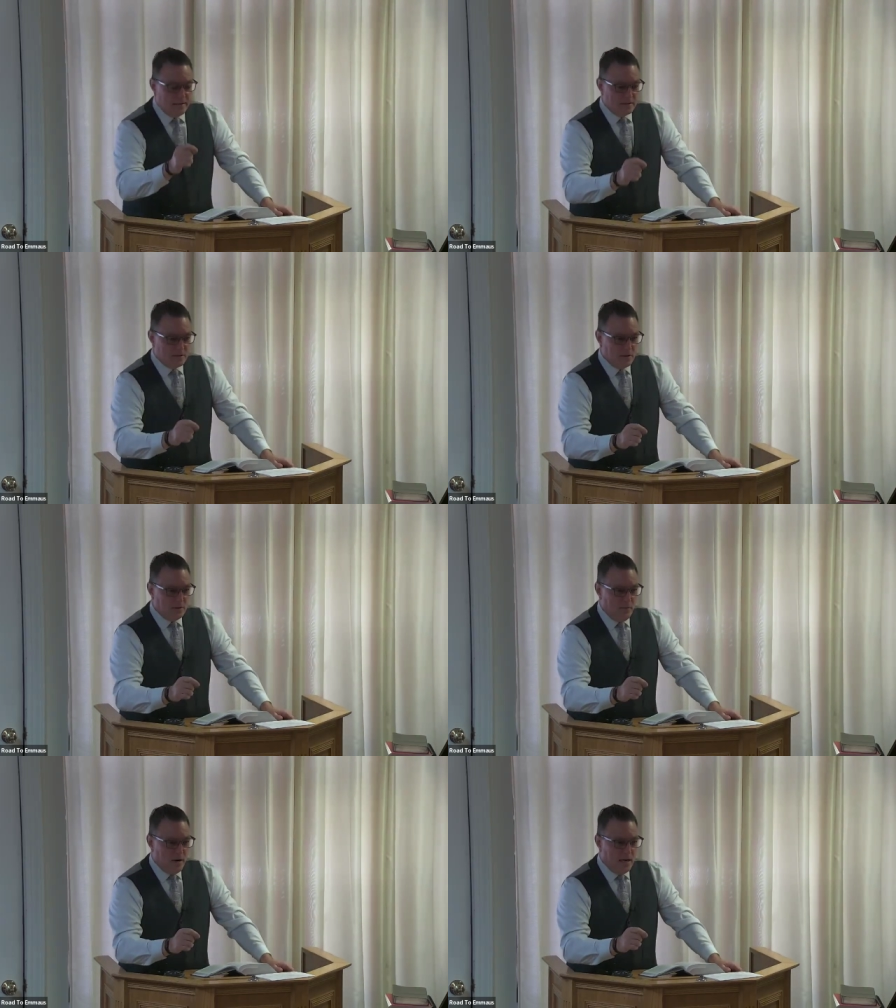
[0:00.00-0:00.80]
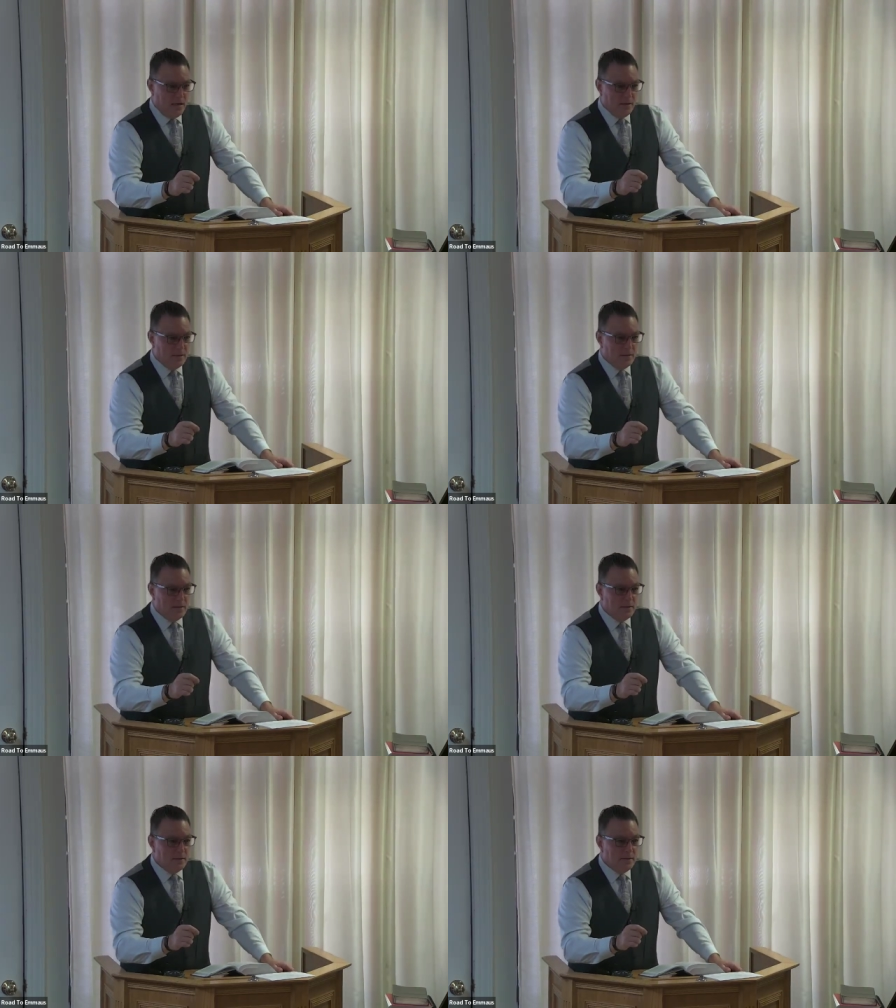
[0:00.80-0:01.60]
in a certain way.
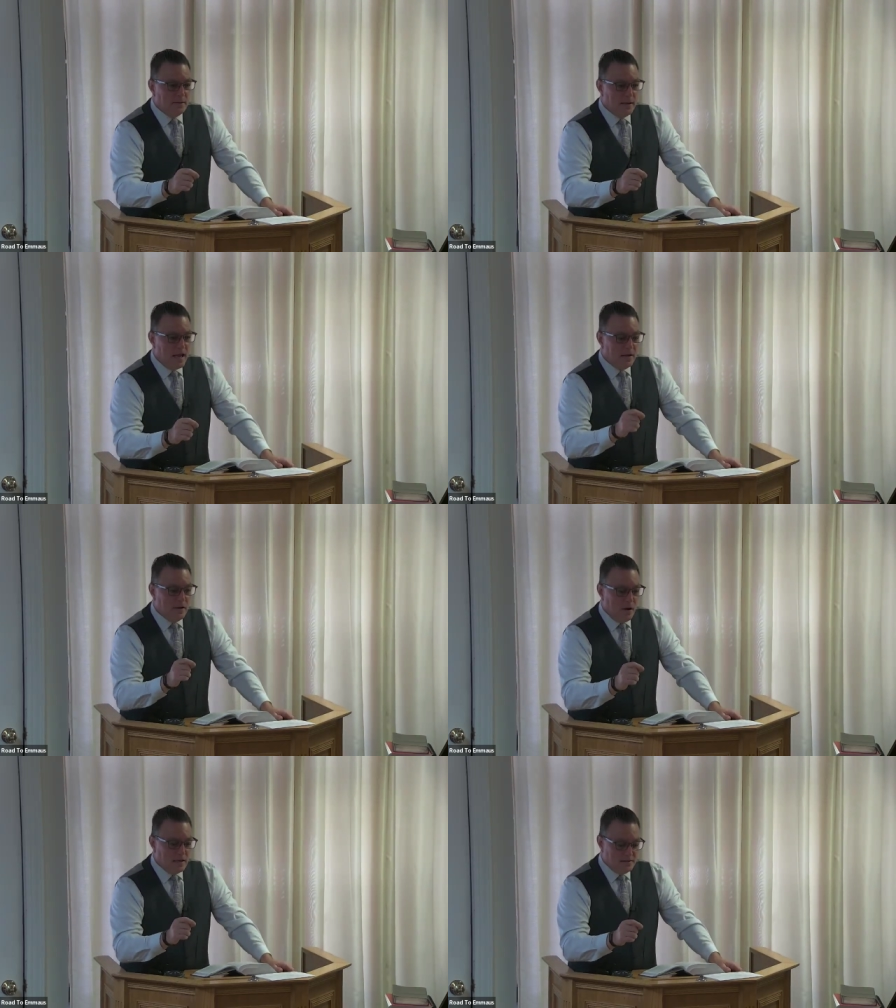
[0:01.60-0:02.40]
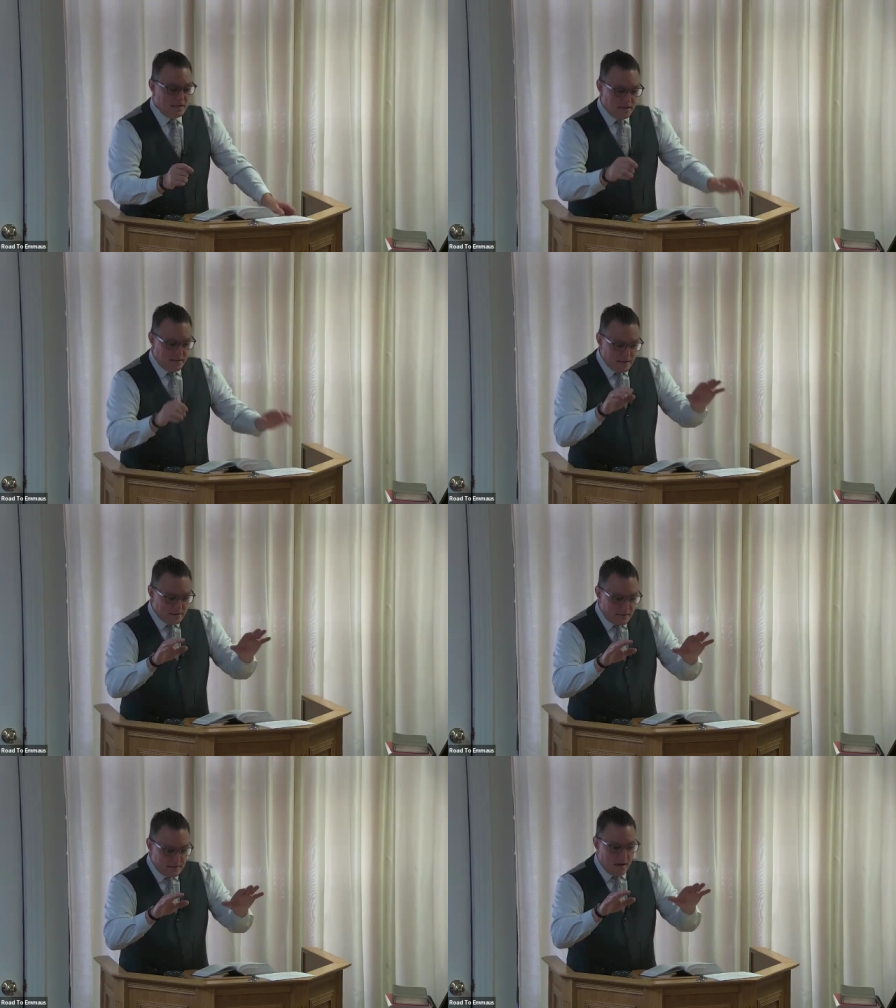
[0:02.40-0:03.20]
And God said,
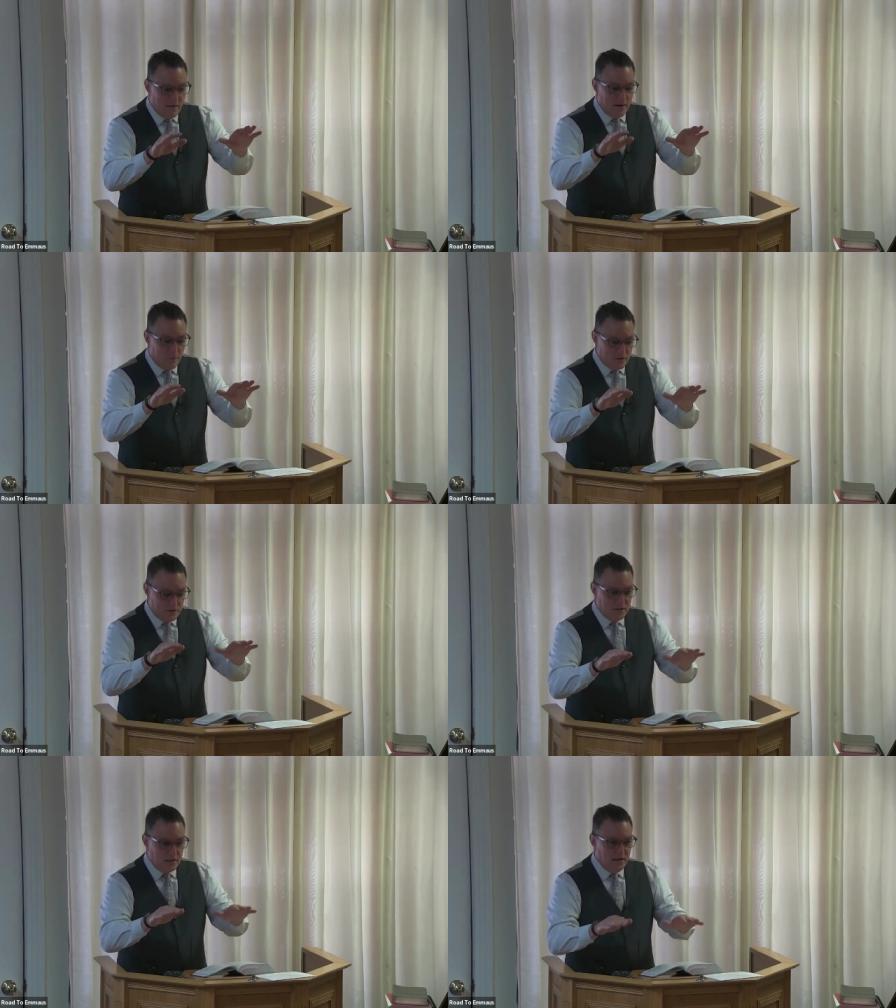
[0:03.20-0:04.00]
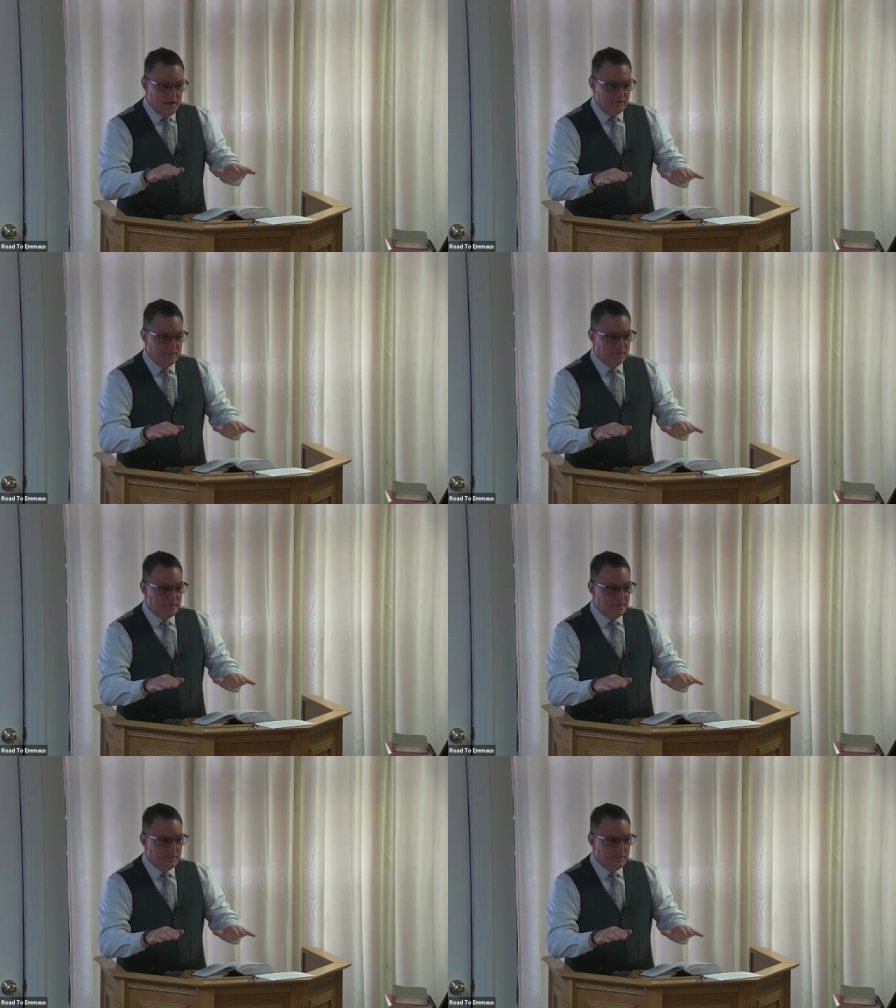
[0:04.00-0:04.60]
This is how I want you to live.